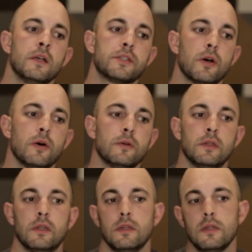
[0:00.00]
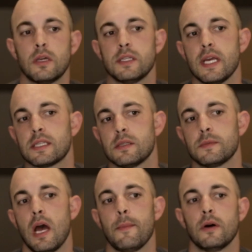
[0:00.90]
So you can take some
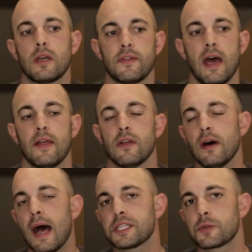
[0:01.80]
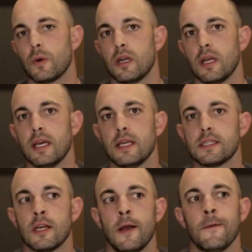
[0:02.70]
time and look at that. The last one is